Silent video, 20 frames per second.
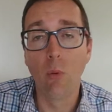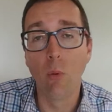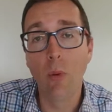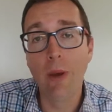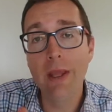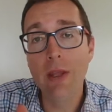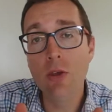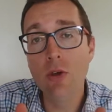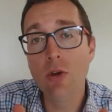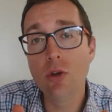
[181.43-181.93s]

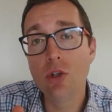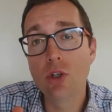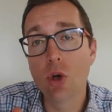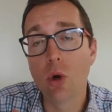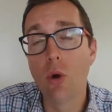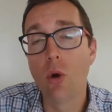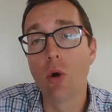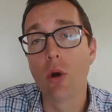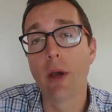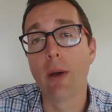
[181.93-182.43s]
when you
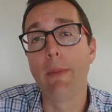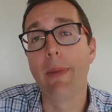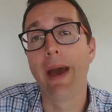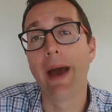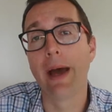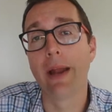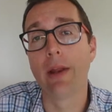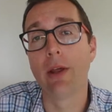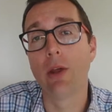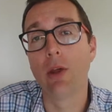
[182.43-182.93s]
talk
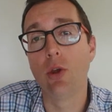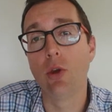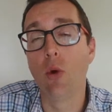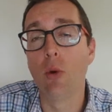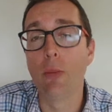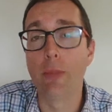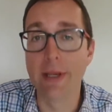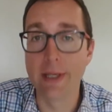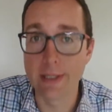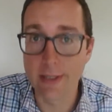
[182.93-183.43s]
about
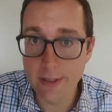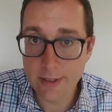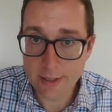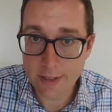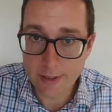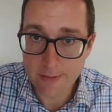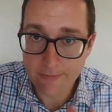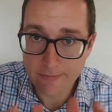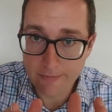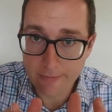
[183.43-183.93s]
your
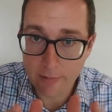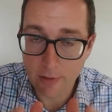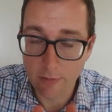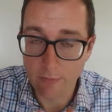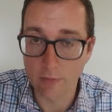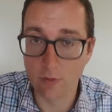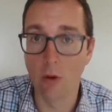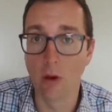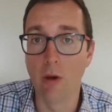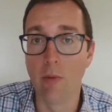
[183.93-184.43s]
business,
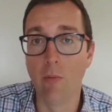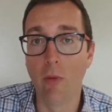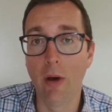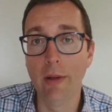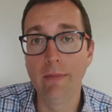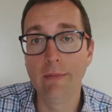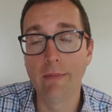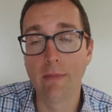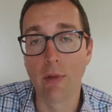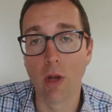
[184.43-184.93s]
if you own
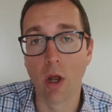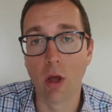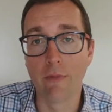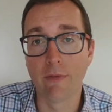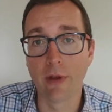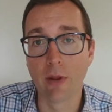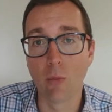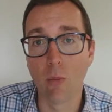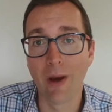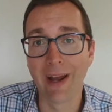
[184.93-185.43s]
one, and
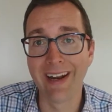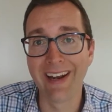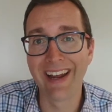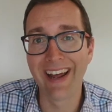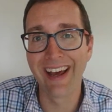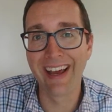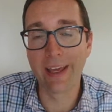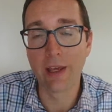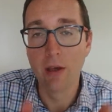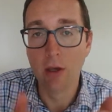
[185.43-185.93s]
hopefully one
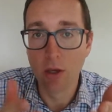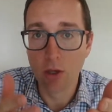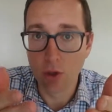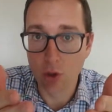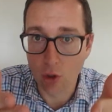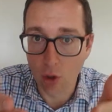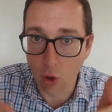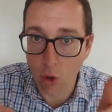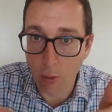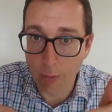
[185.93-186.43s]
day
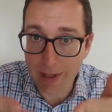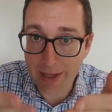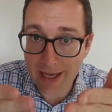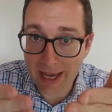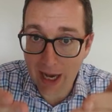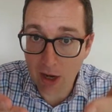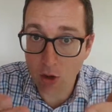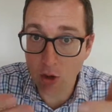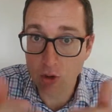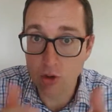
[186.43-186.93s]
you'll all be
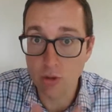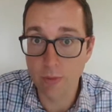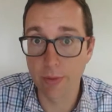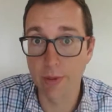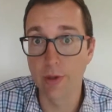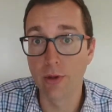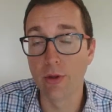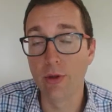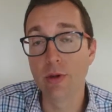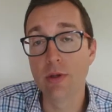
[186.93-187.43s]
young
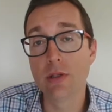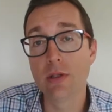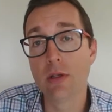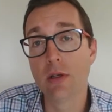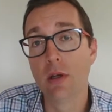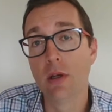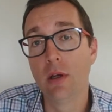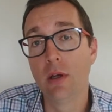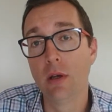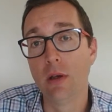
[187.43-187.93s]

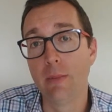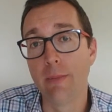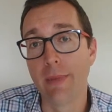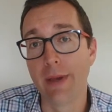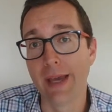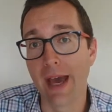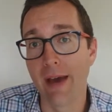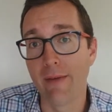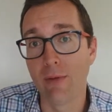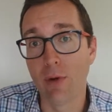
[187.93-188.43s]
entrepreneurs, but
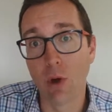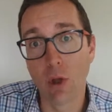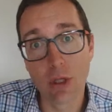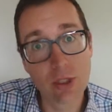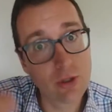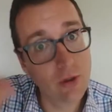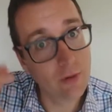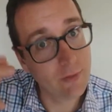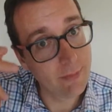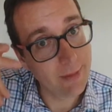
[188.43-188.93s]
you have
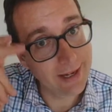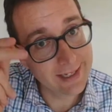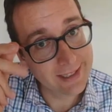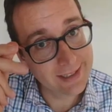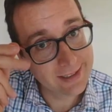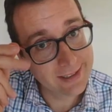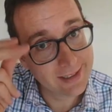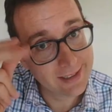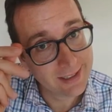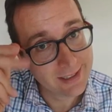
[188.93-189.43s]
lots of
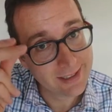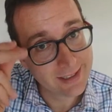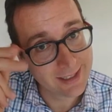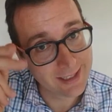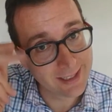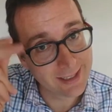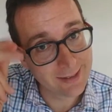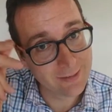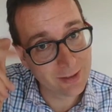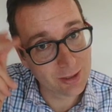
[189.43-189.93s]
money to
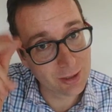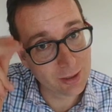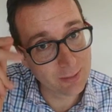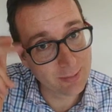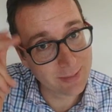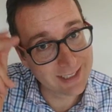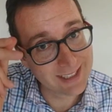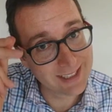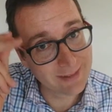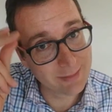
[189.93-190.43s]
give to
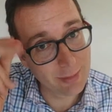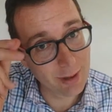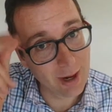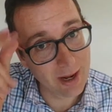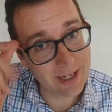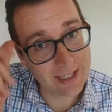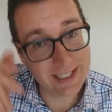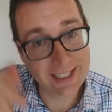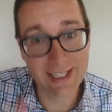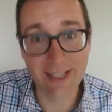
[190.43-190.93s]
Mr.
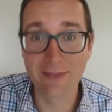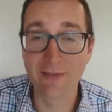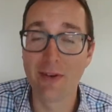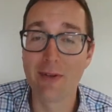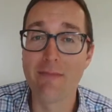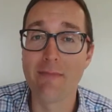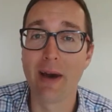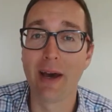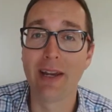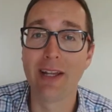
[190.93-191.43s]
Brown, to give
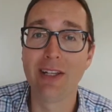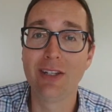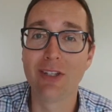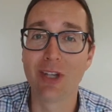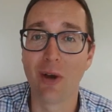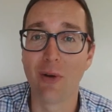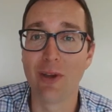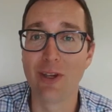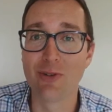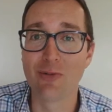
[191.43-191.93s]
him money
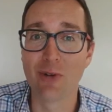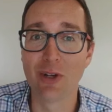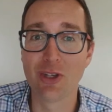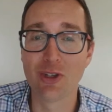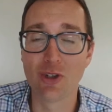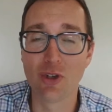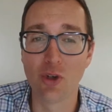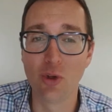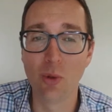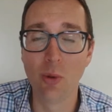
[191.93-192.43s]
so he's
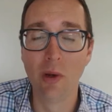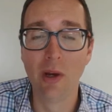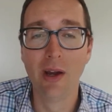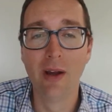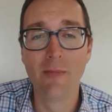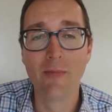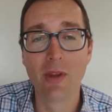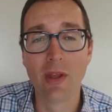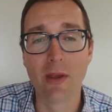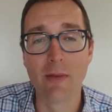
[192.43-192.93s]
rich too,
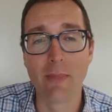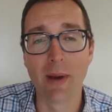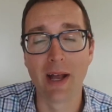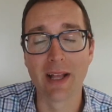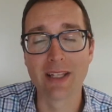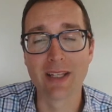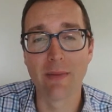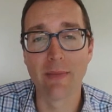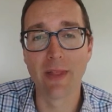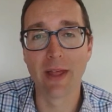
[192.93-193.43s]

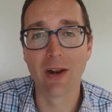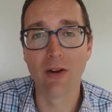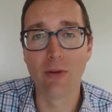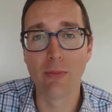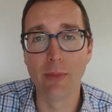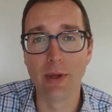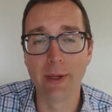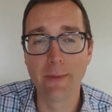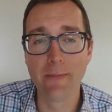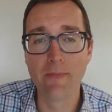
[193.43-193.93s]
part some of that on
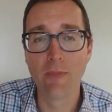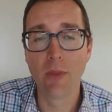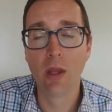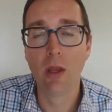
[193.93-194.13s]
me.